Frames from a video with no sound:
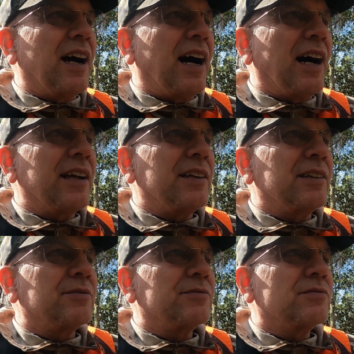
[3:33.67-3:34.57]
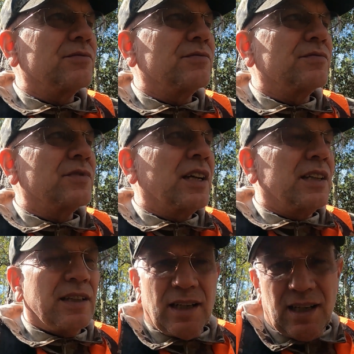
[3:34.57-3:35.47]
I
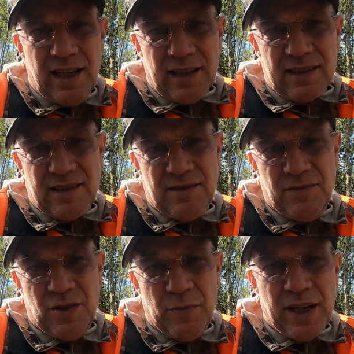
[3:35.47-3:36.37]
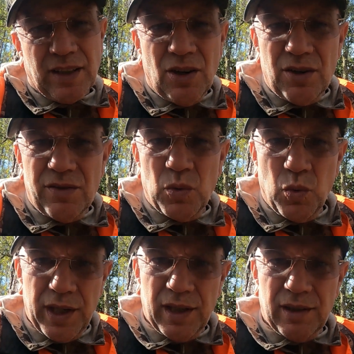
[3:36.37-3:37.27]
neglect to make note of the
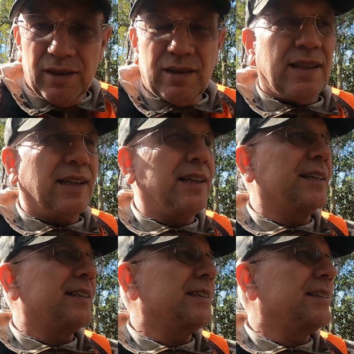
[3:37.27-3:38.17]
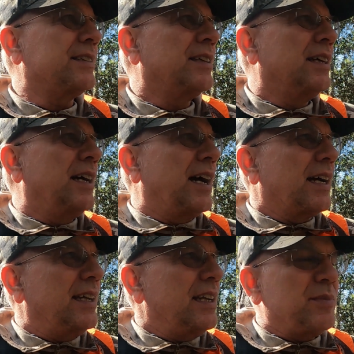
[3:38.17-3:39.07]
wind. And
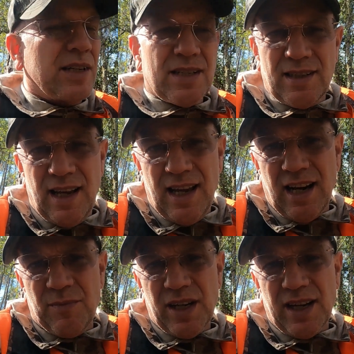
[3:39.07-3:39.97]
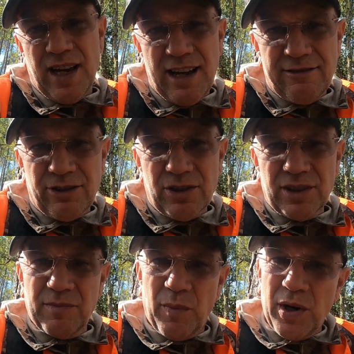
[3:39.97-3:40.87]
I get in my stand, I make an
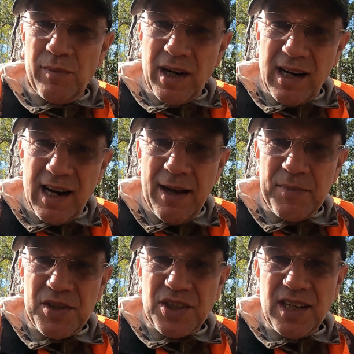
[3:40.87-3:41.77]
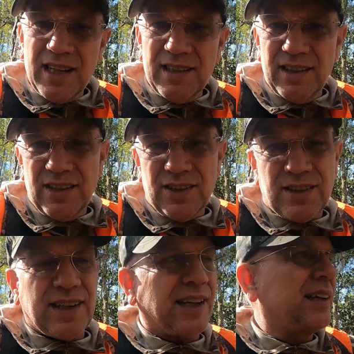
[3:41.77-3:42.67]
effort, bring my climbing stand in
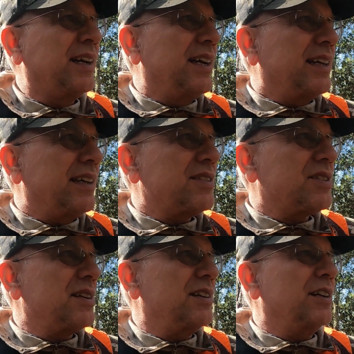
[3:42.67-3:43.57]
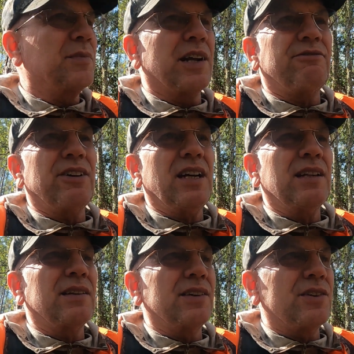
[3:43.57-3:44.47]
here, and I get set up, and I
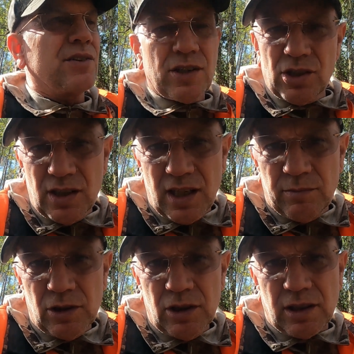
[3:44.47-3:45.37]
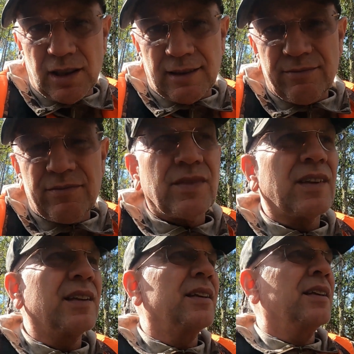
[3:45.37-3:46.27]
find that direction that I'm looking
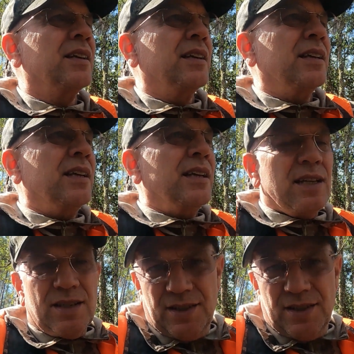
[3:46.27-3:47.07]
is